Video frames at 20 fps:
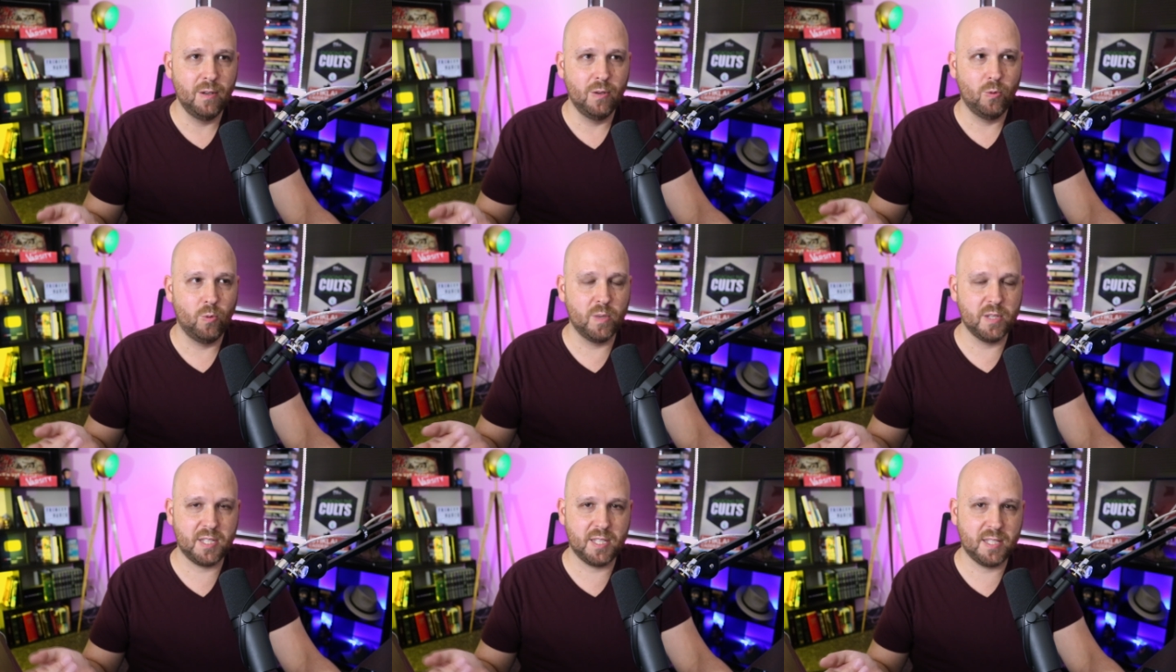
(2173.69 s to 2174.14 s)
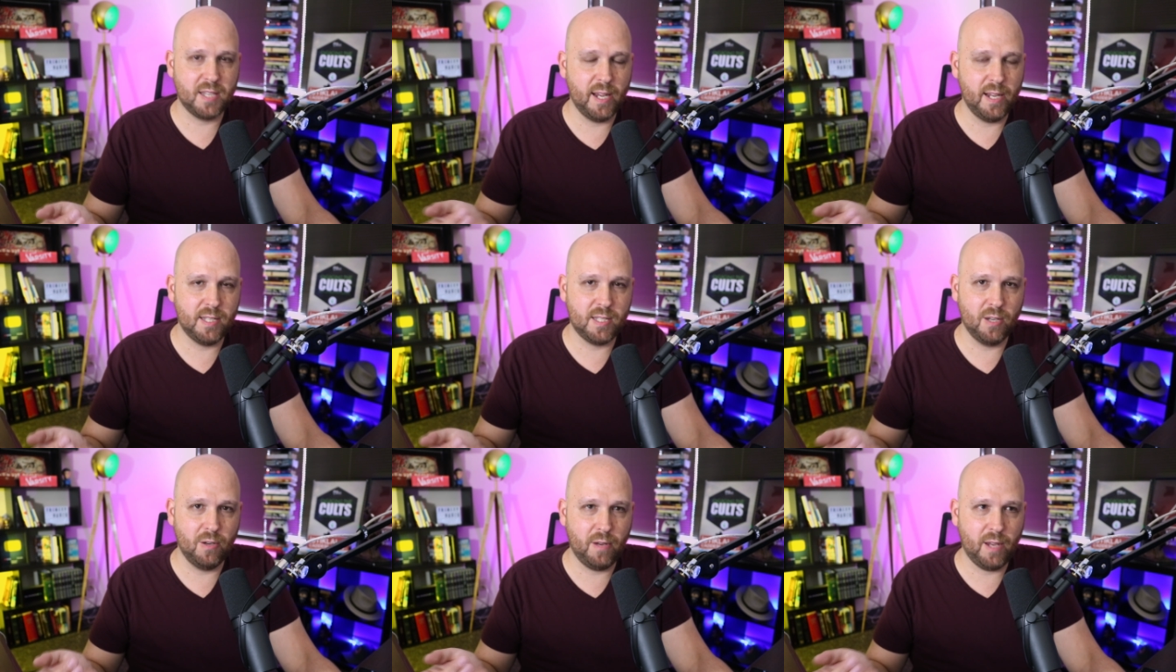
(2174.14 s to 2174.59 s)
wants to say
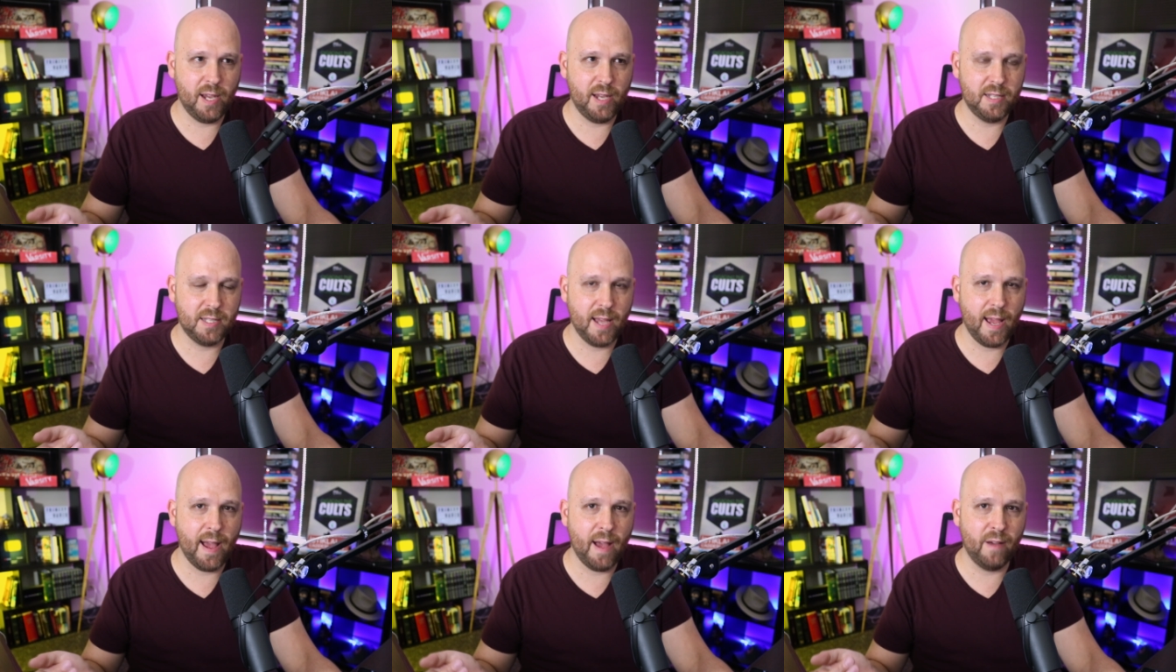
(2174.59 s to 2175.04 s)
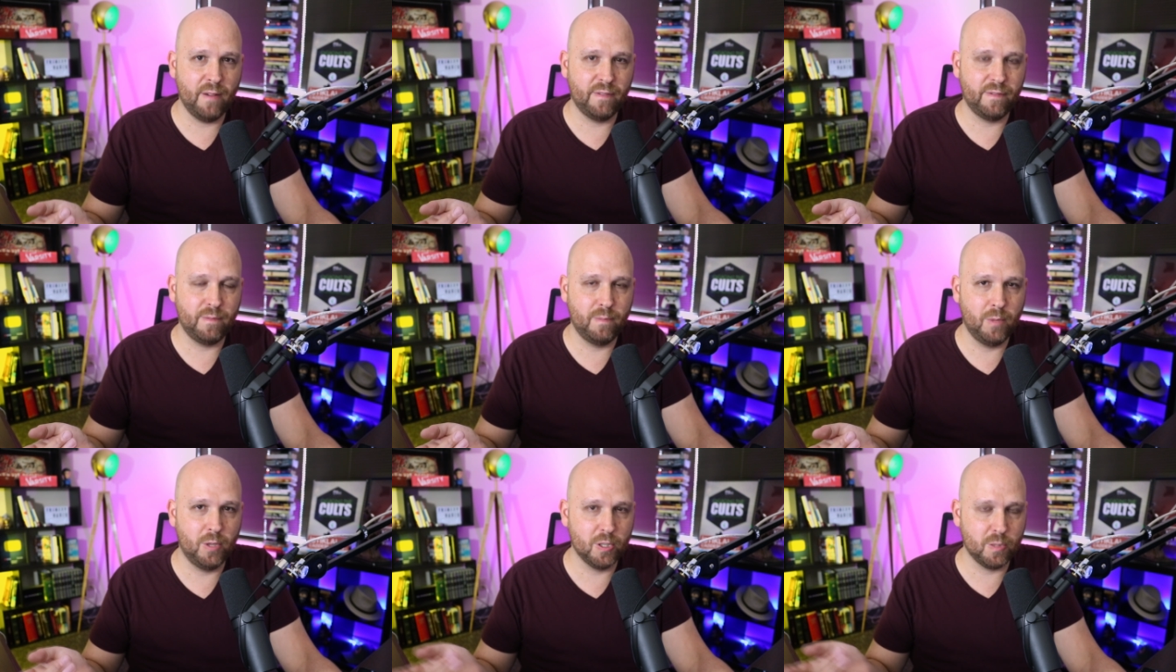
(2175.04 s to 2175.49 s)
it's okay to have
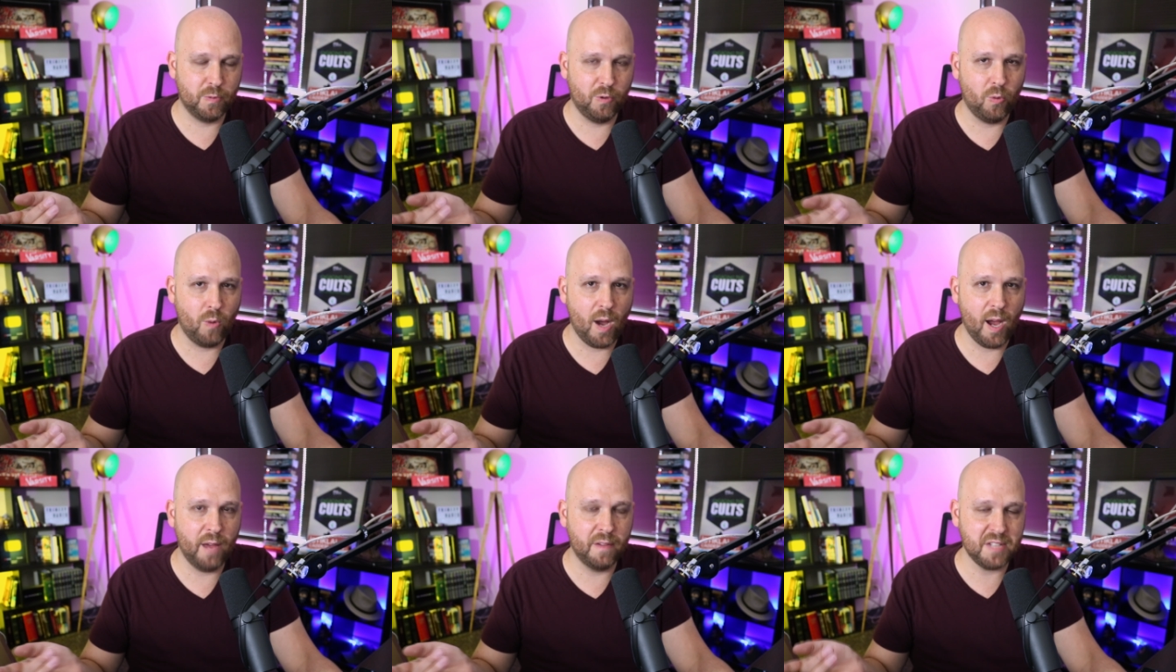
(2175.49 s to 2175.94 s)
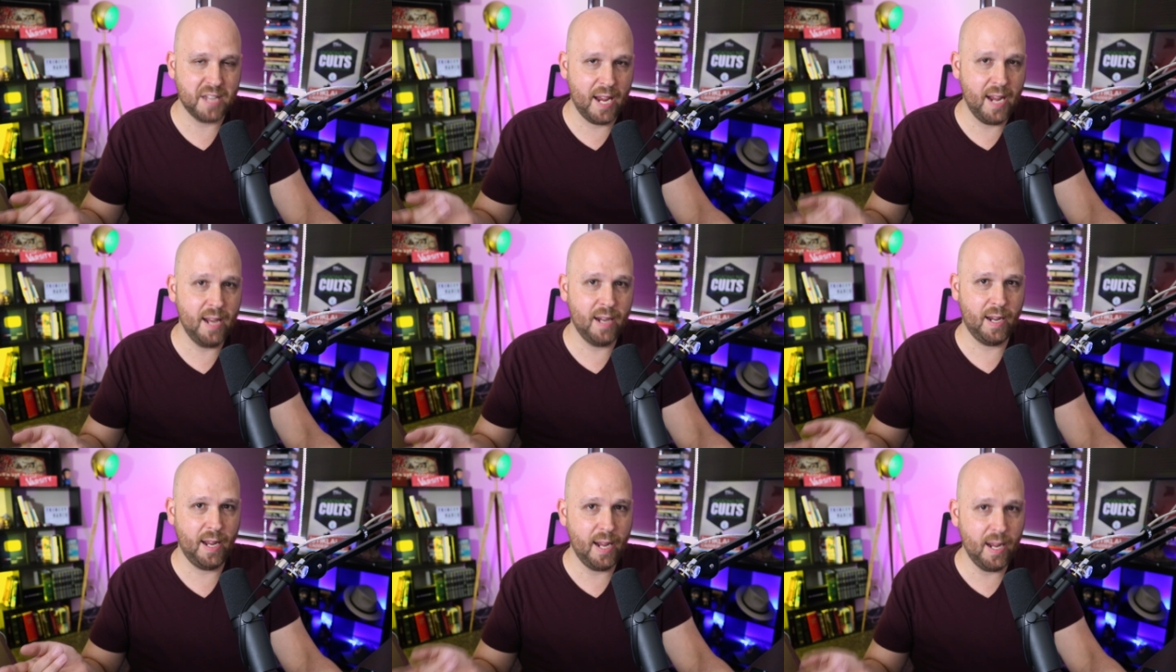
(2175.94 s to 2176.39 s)
multiple wives
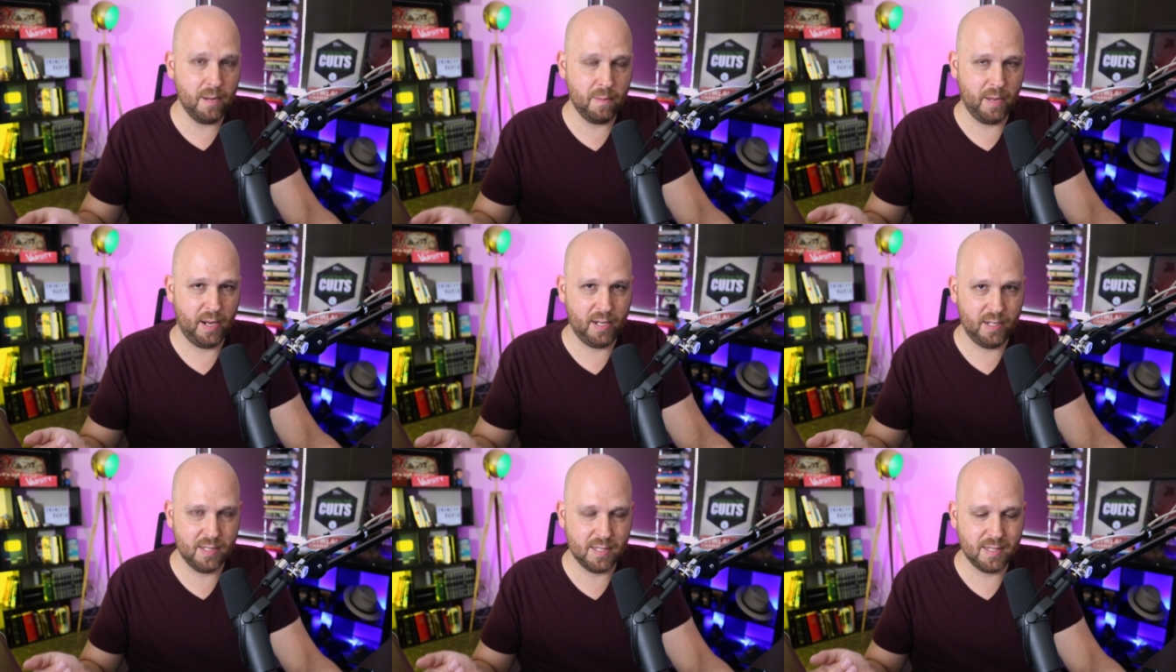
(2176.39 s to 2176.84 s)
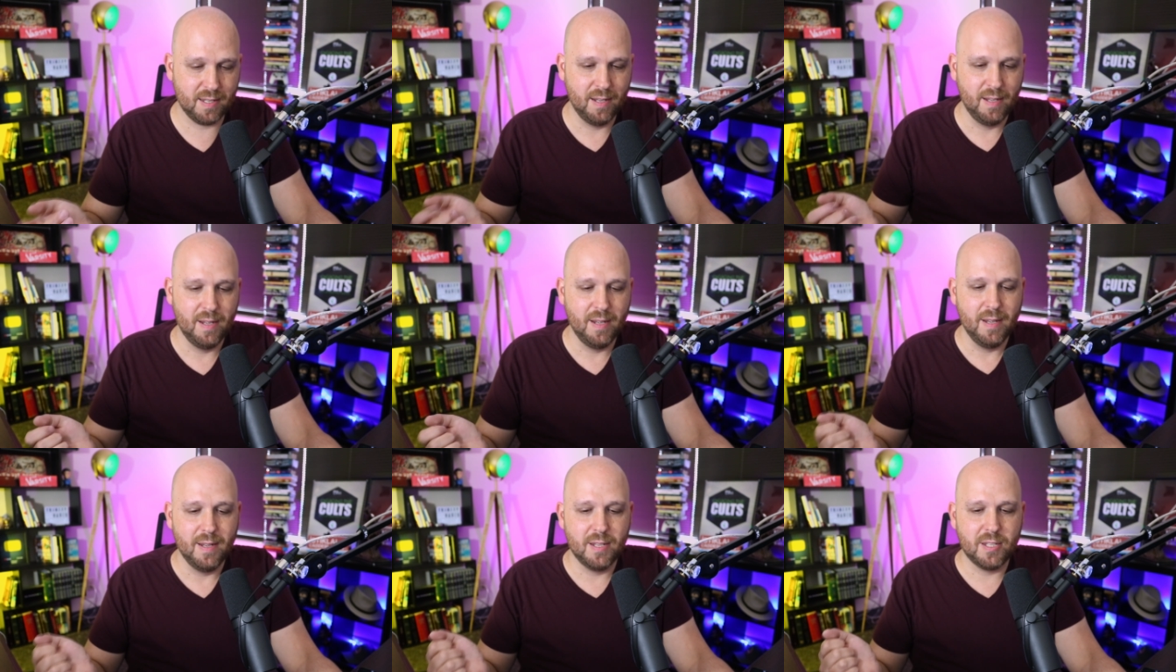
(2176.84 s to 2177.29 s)
and handmaidens.
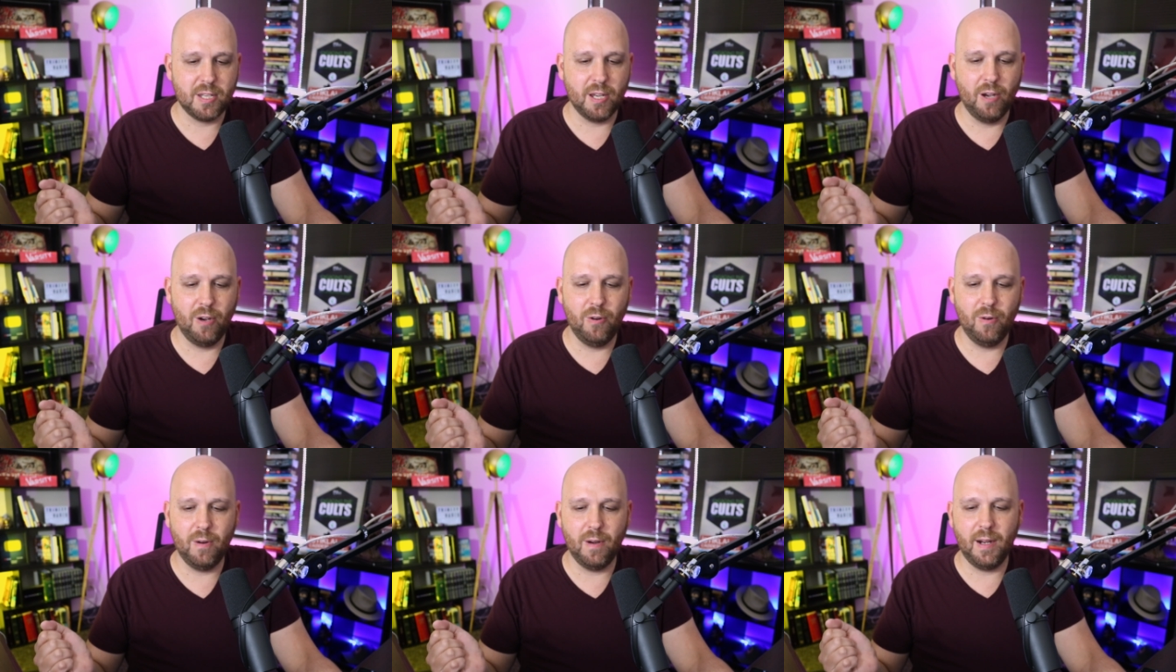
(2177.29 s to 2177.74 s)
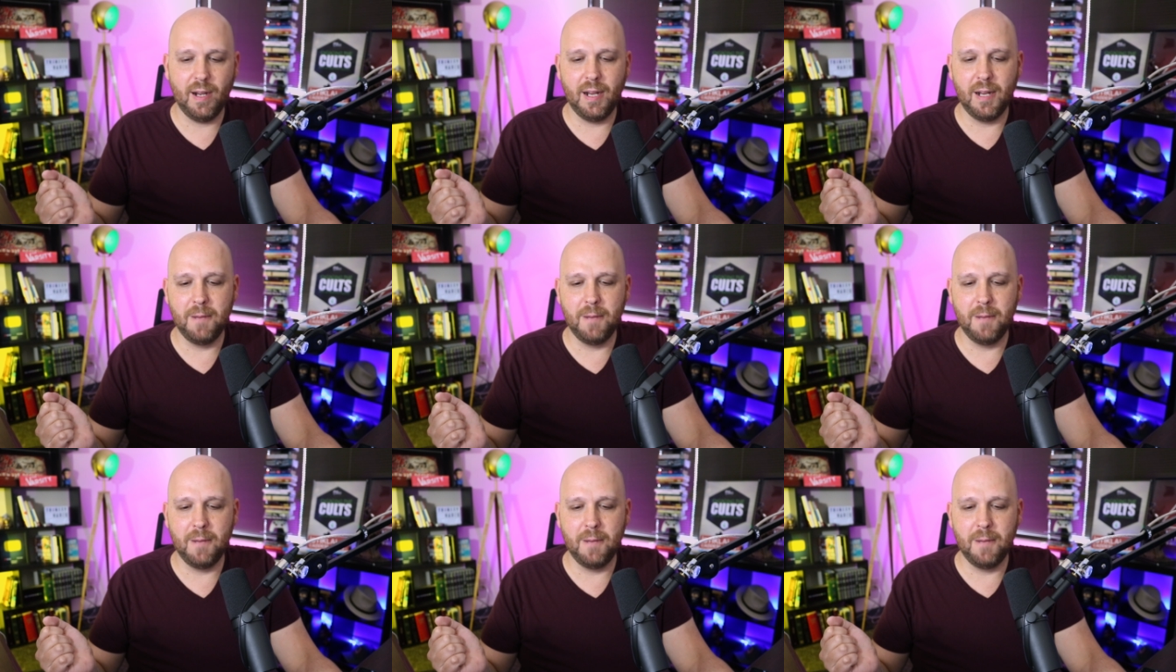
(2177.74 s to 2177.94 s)
So